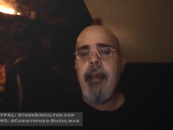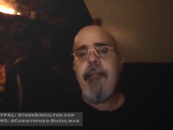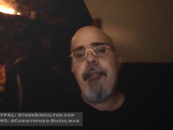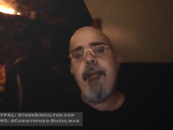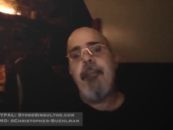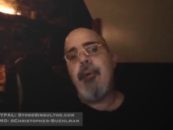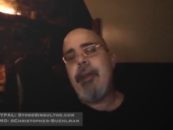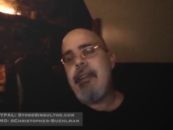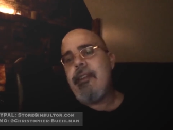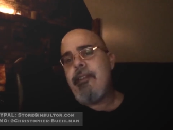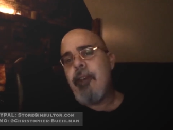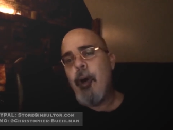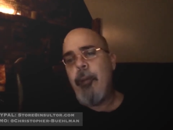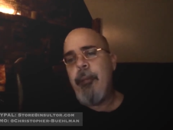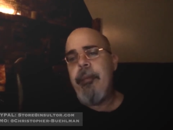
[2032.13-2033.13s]
If the
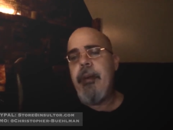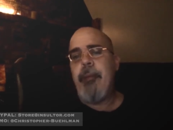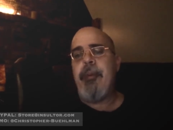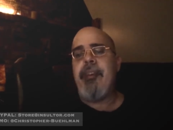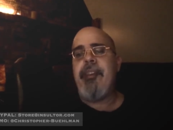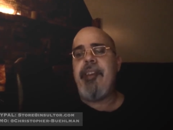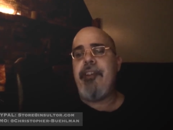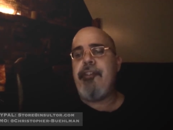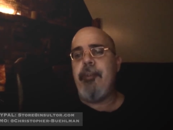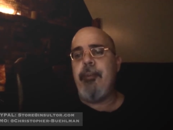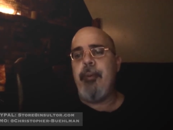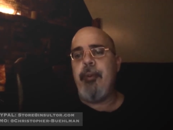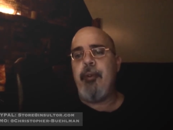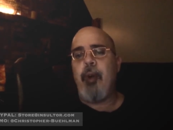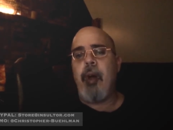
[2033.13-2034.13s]
priest hoped their procession
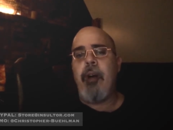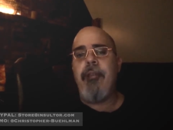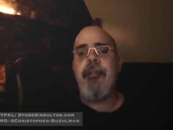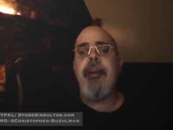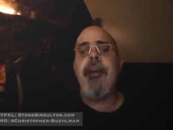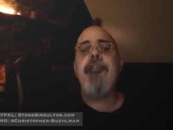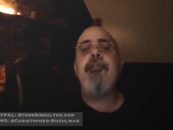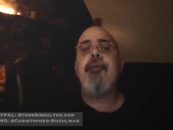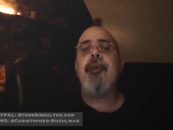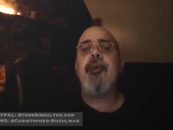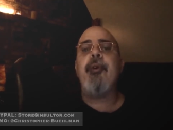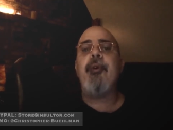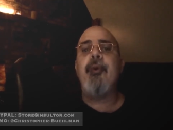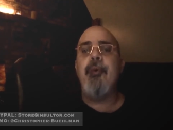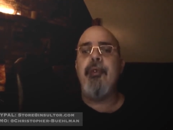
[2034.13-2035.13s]
would draw fresh
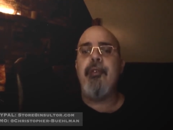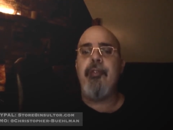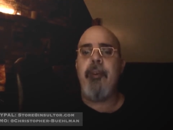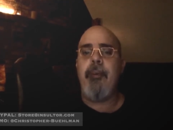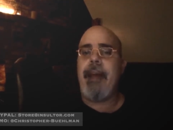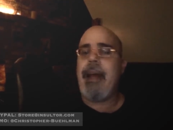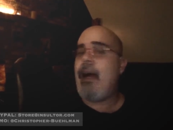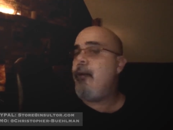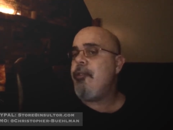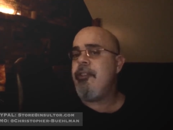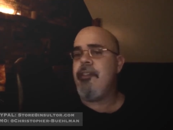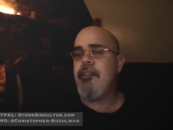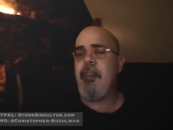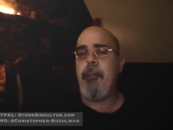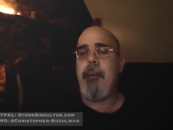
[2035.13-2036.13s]
recruits from the
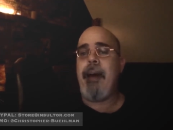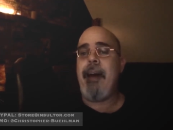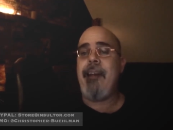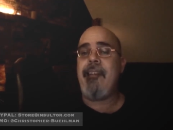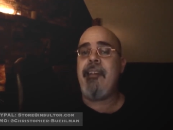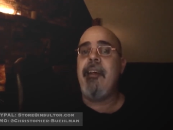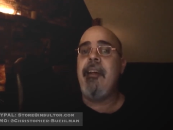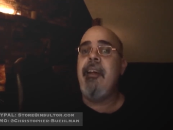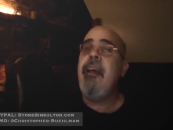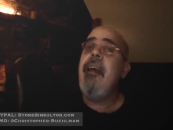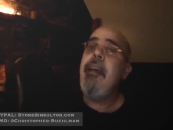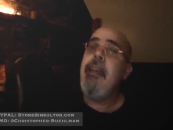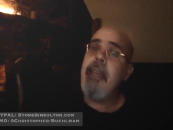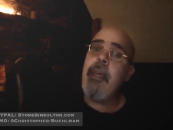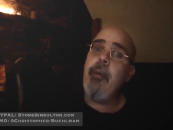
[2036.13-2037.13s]
houses they passed,
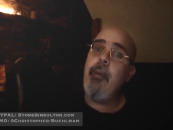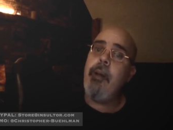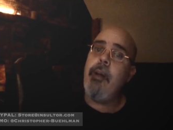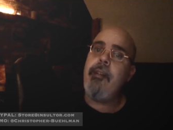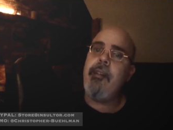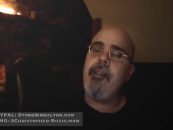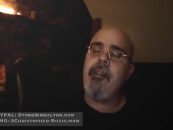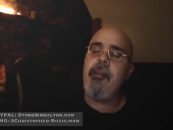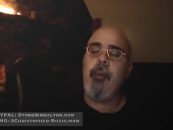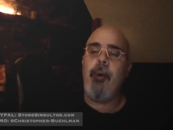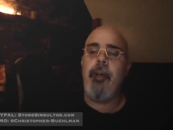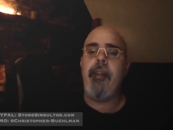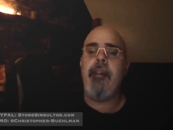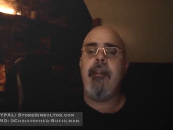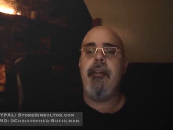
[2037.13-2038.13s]
he was
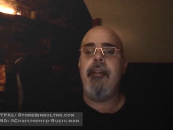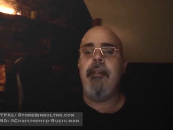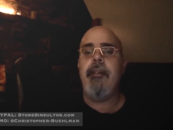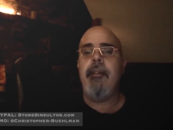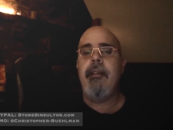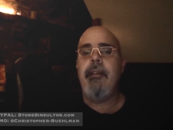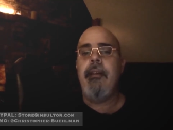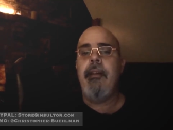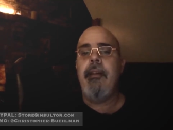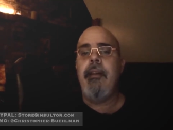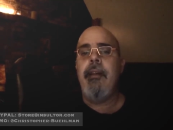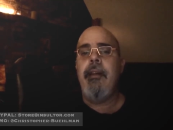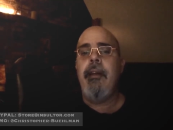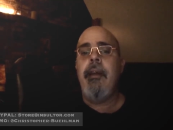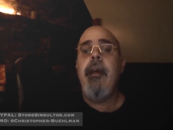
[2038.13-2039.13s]
disappointed.
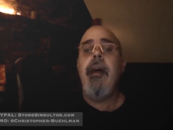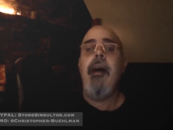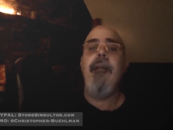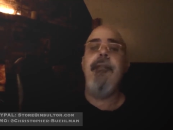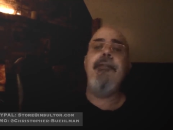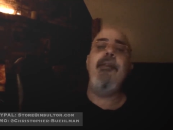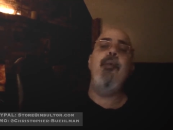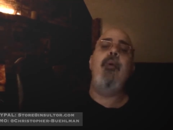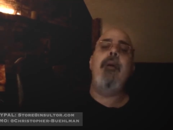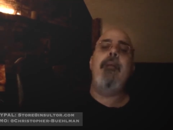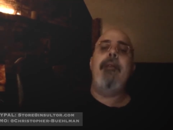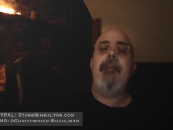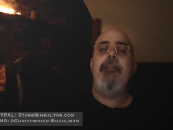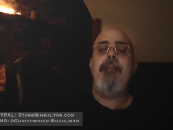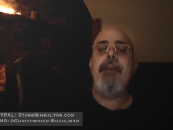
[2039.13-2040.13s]
A few
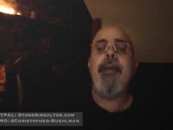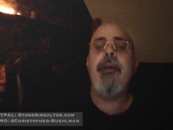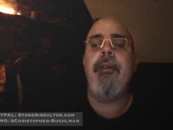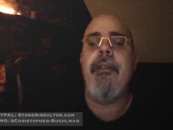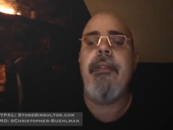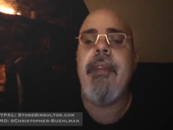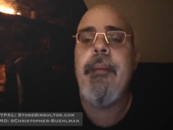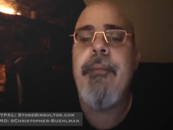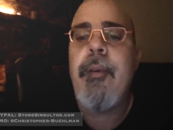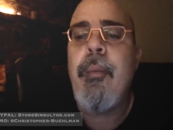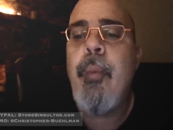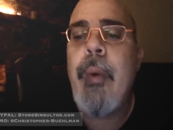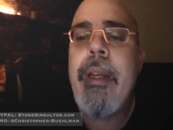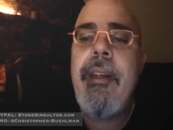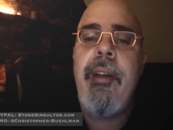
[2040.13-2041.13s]
women peered at them
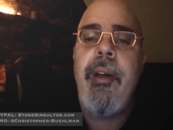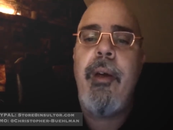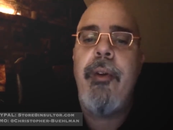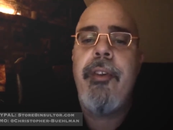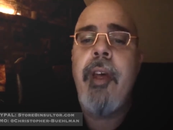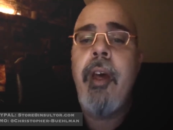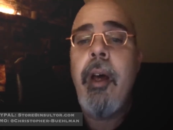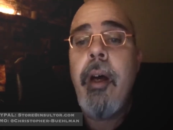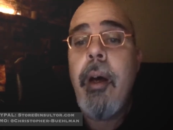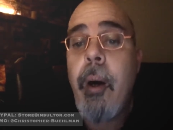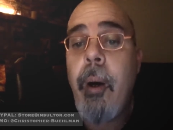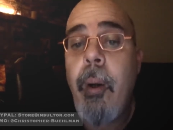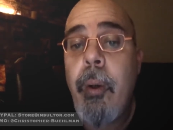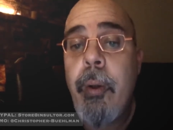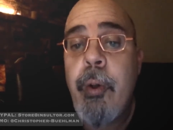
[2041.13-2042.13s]
from windows,
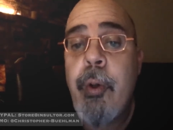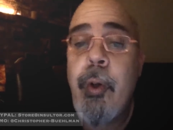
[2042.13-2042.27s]
all